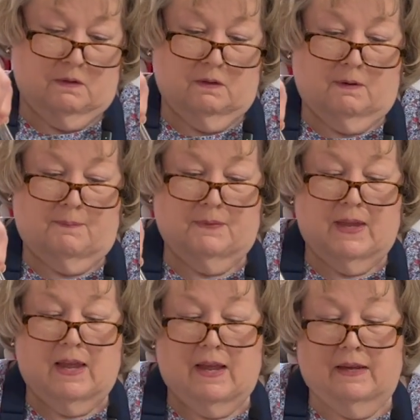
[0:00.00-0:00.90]
There.
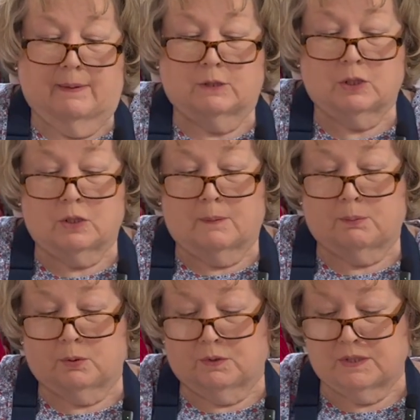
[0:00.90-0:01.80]
And I'm just going to
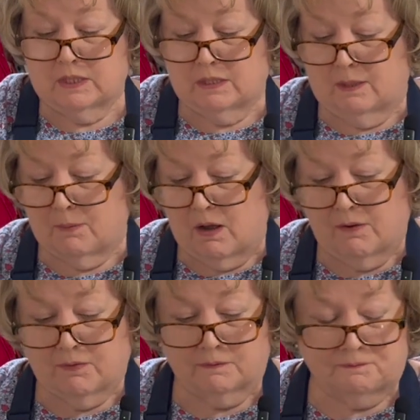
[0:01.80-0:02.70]
pull the stem
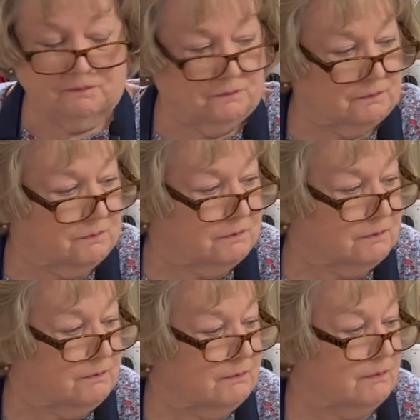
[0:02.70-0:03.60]
off
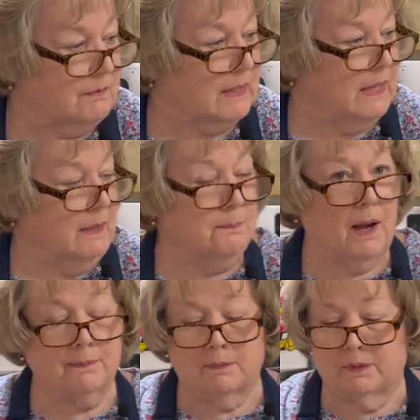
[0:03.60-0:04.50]
and
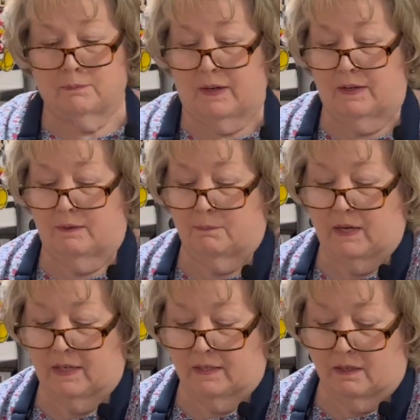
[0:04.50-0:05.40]
pop them in my
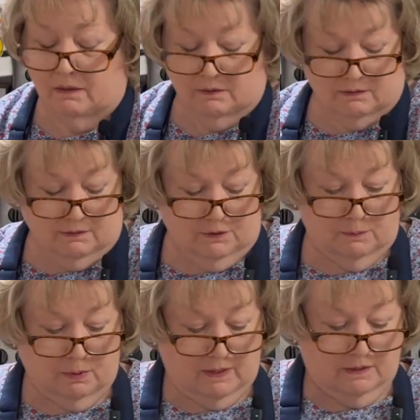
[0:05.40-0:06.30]

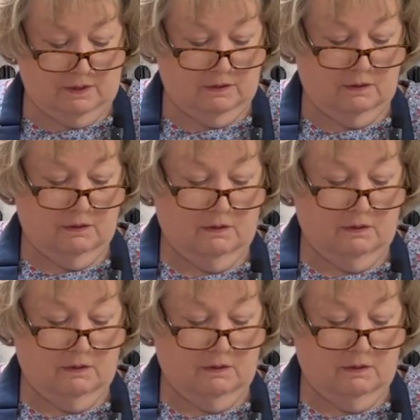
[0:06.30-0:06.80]
food processor.